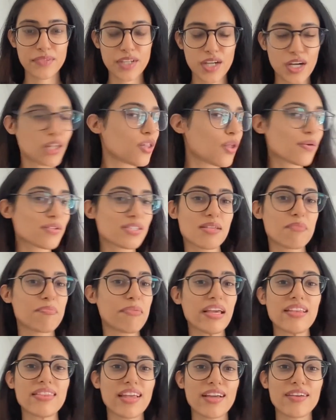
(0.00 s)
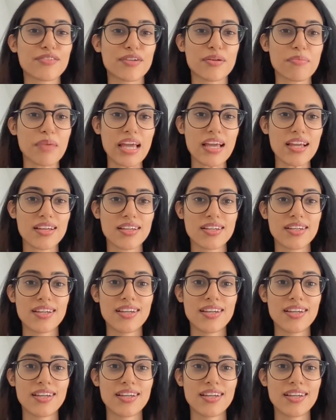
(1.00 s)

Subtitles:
Clothes is a big thing for me.